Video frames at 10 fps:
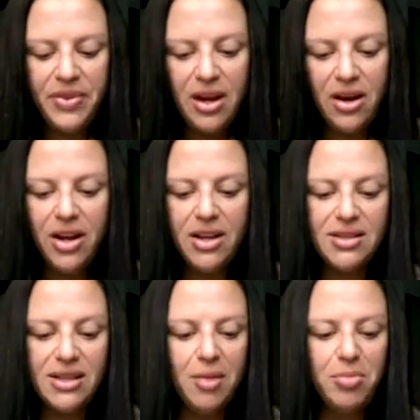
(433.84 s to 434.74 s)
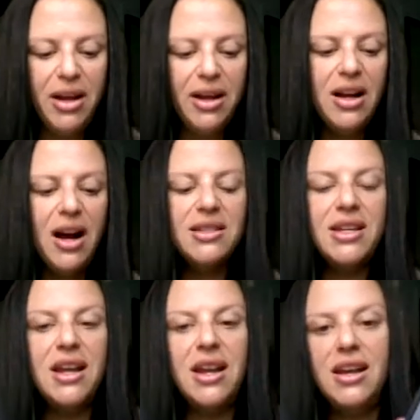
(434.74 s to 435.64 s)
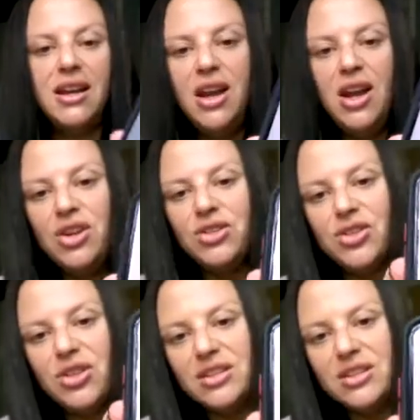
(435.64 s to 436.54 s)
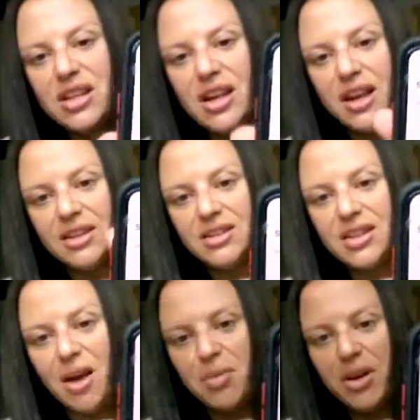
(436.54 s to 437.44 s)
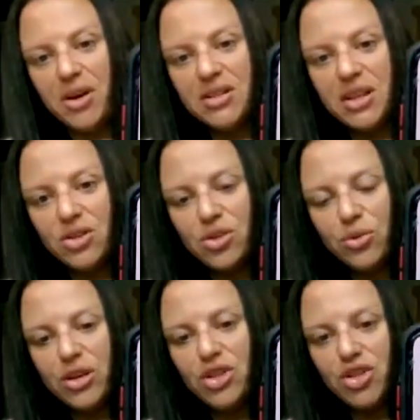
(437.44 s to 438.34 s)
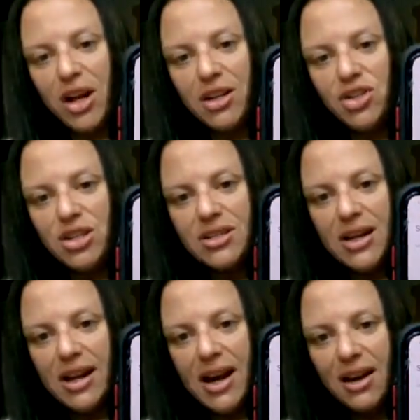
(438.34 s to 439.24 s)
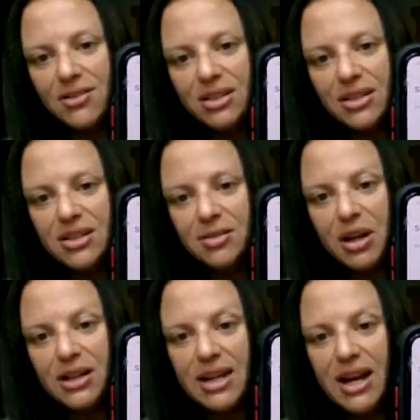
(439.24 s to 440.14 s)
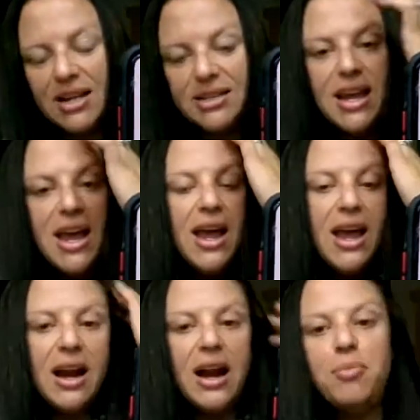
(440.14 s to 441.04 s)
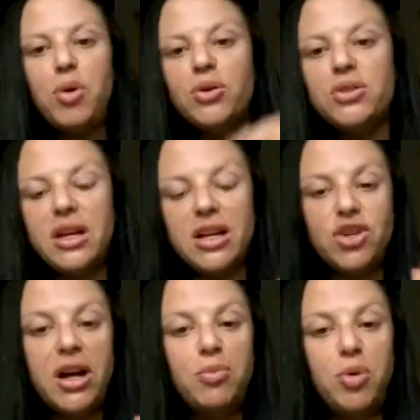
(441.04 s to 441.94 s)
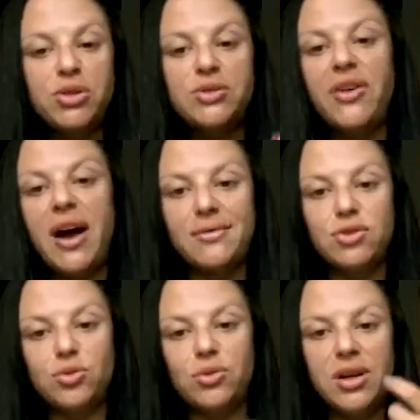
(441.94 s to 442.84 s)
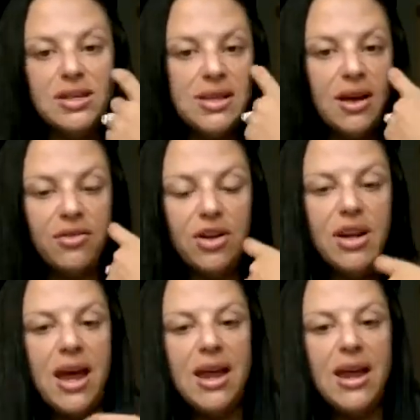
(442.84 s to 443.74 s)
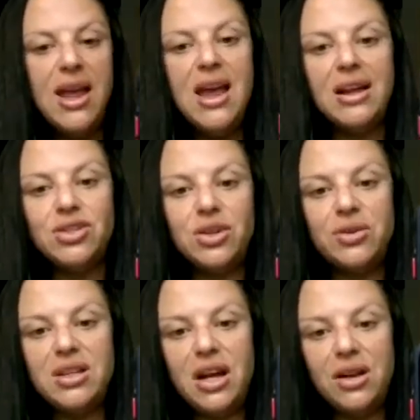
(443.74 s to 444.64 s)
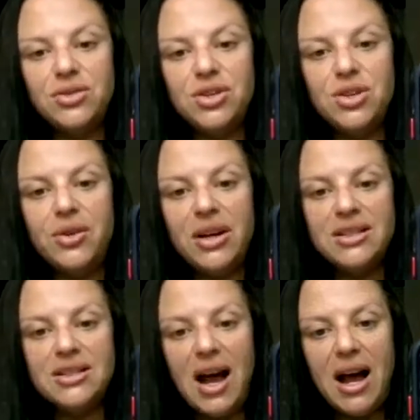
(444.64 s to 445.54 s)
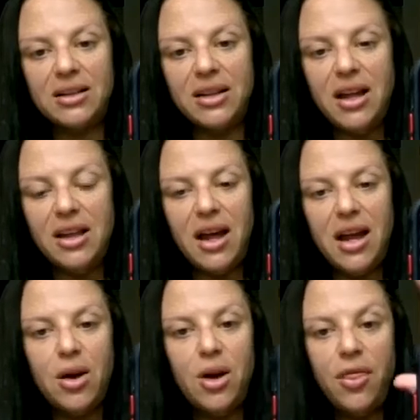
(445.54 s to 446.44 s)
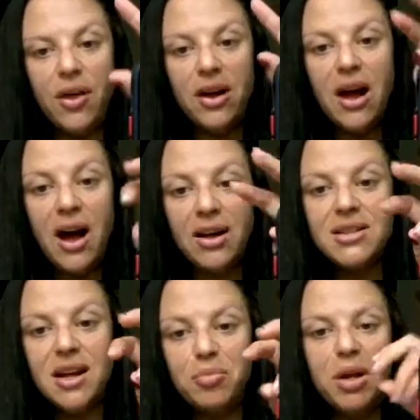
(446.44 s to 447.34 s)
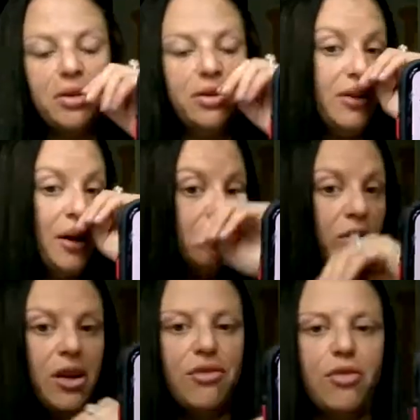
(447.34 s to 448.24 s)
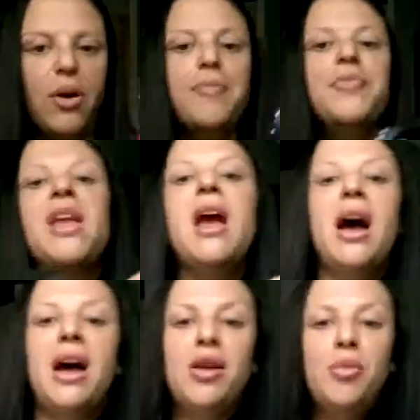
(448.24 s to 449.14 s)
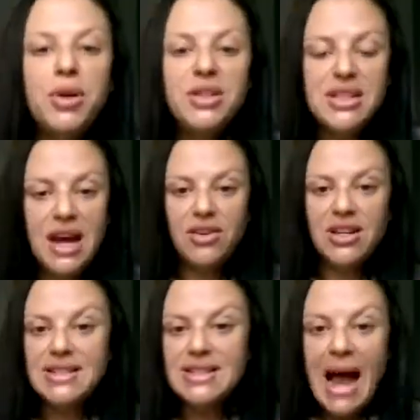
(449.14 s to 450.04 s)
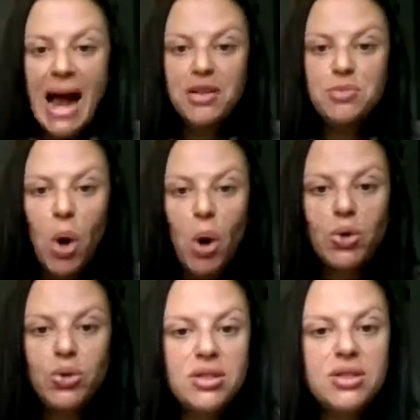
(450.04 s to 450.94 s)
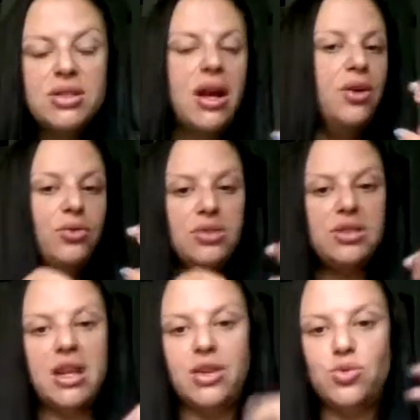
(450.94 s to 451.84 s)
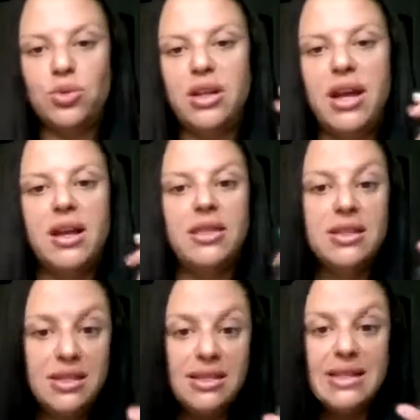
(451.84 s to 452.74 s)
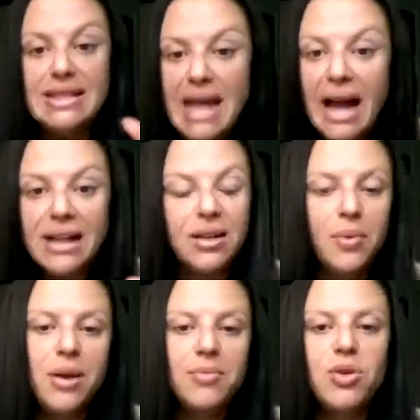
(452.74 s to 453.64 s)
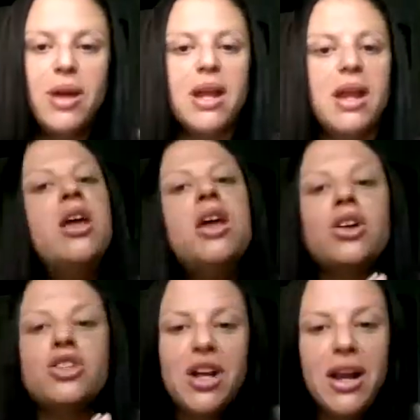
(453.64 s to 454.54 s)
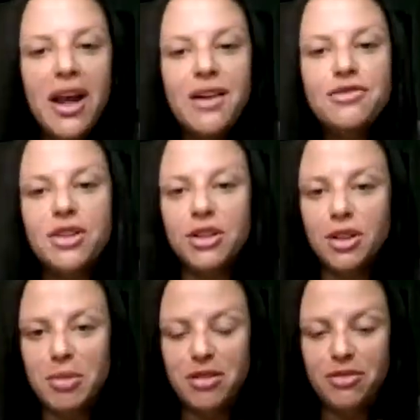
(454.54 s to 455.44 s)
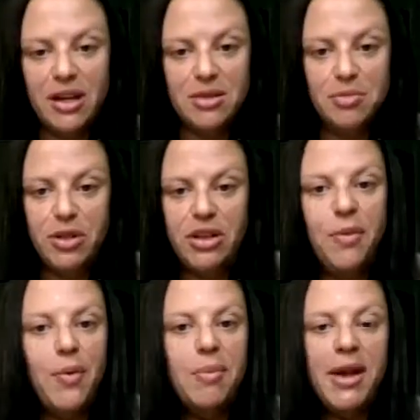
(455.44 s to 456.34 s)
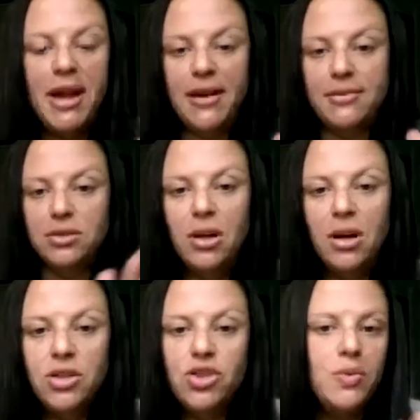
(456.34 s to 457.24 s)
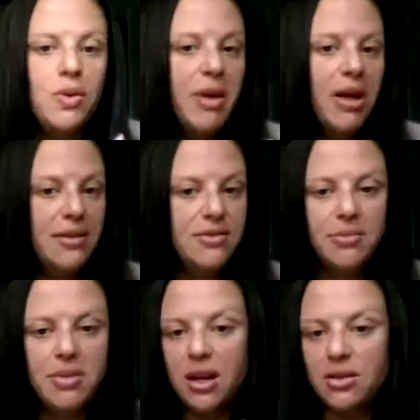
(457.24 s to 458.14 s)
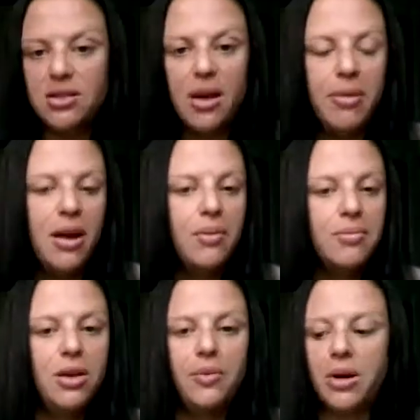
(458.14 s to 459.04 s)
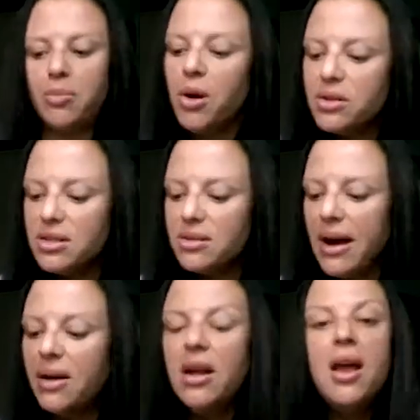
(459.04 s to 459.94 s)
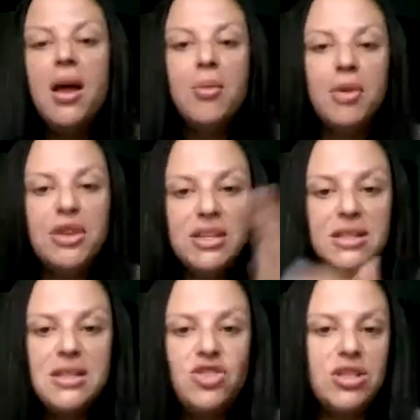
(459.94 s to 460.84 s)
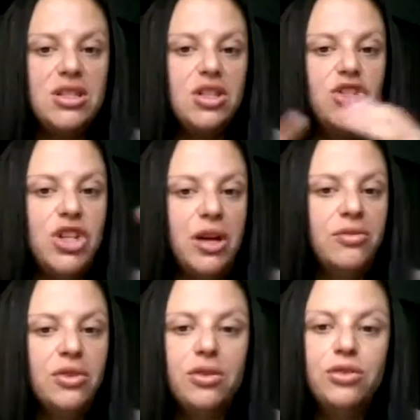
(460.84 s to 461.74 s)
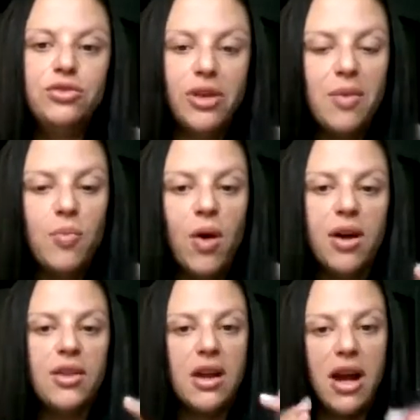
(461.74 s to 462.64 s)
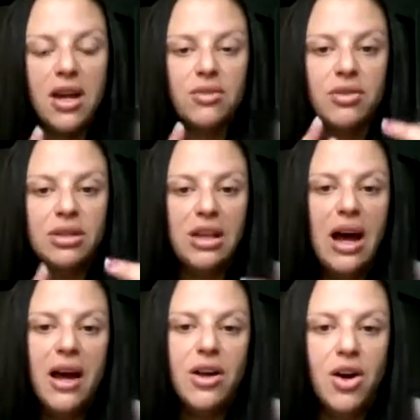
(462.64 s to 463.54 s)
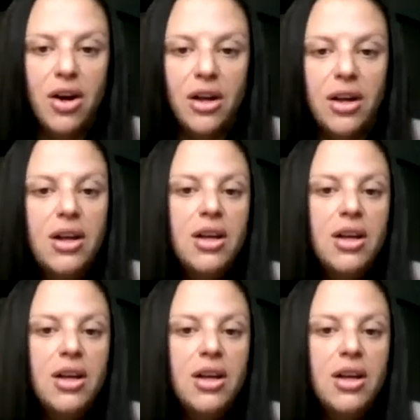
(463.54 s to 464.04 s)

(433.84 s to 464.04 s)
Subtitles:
areas that I plan content in. So you can see at the top here, it says story strategies, and I have it listed by days. And I try to post 5 stories every day. And so it tells you exactly like the content pillar that I'm looking for. I don't put down exact posts. I don't schedule like this is exactly what I'm doing, because you got to have a little bit of flexibility. We might have a launch, we might have something else coming up that you want to post about, but this is just a general framework that I can rely on